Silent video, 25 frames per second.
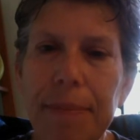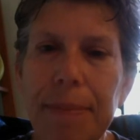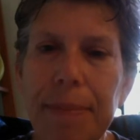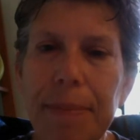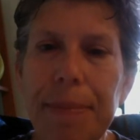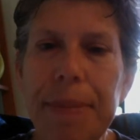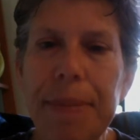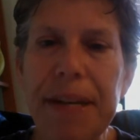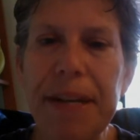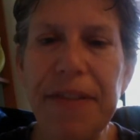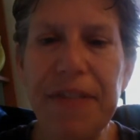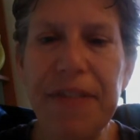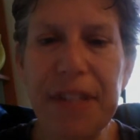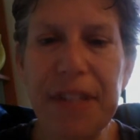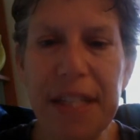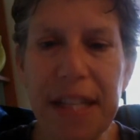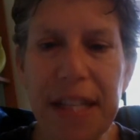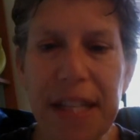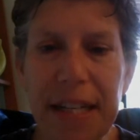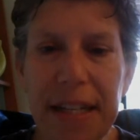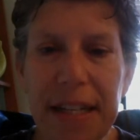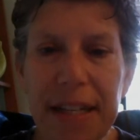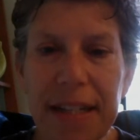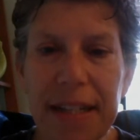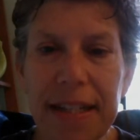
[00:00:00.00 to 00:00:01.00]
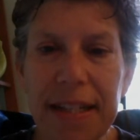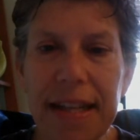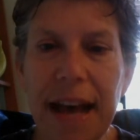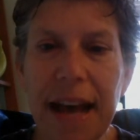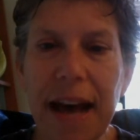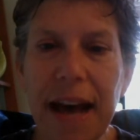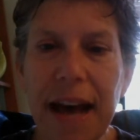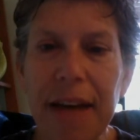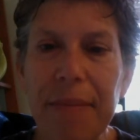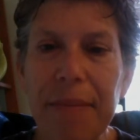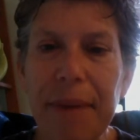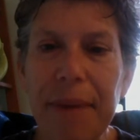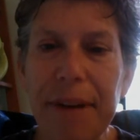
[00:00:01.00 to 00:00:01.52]
beneficence,
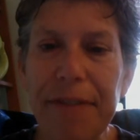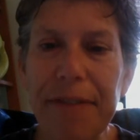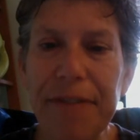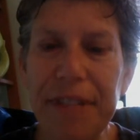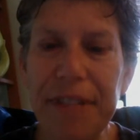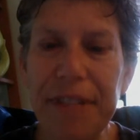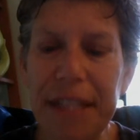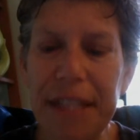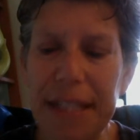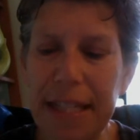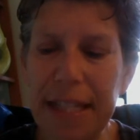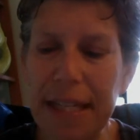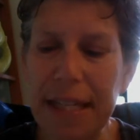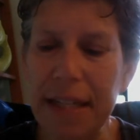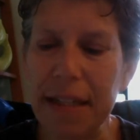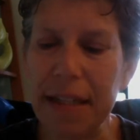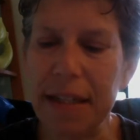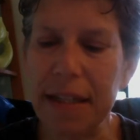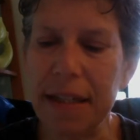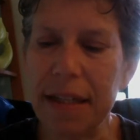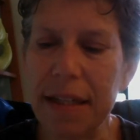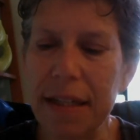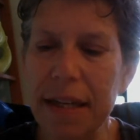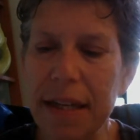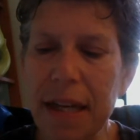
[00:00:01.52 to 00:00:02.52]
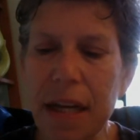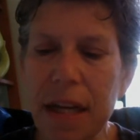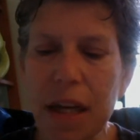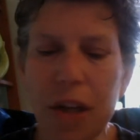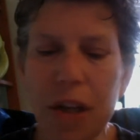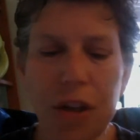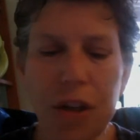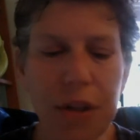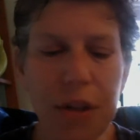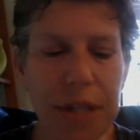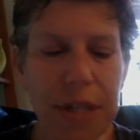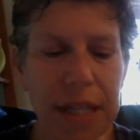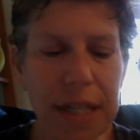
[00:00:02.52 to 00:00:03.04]
non-malfeasance,
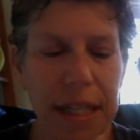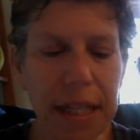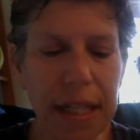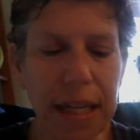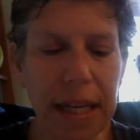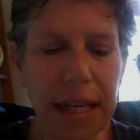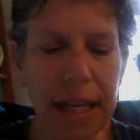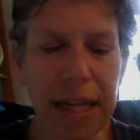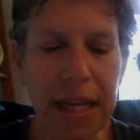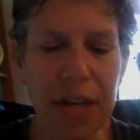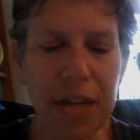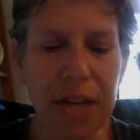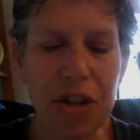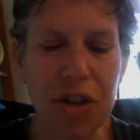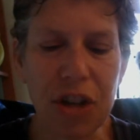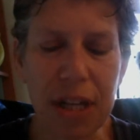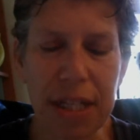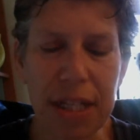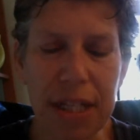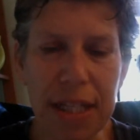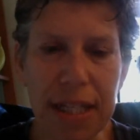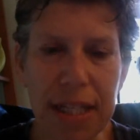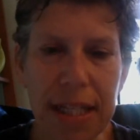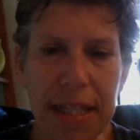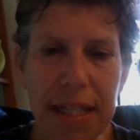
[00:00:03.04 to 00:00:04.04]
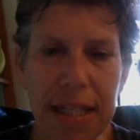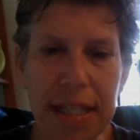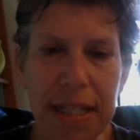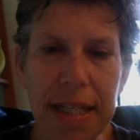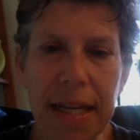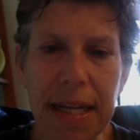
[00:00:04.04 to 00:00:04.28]
utility, and justice.